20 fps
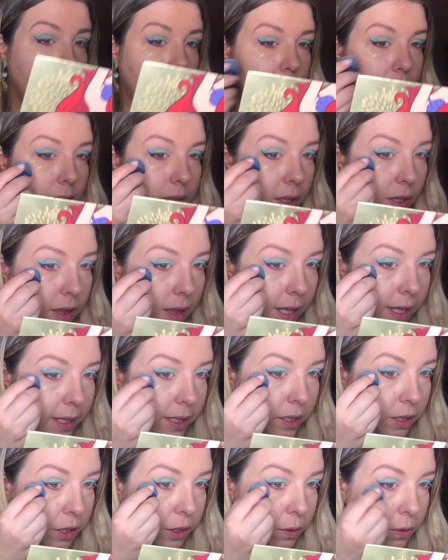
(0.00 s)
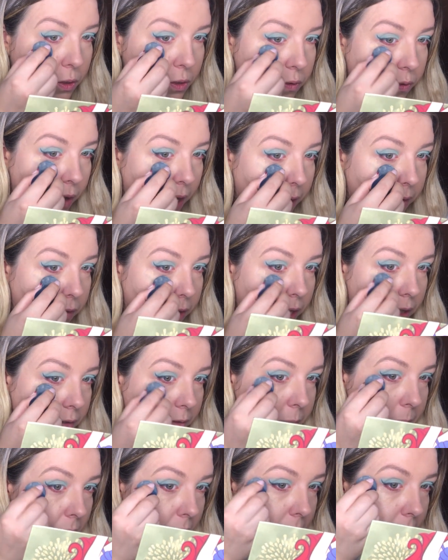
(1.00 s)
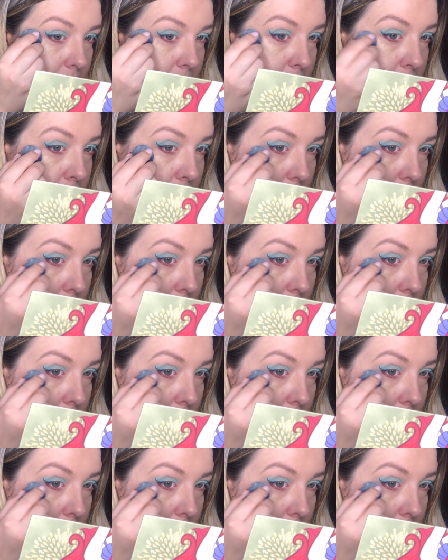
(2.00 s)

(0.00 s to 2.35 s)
It's not like a huge favorite of mine,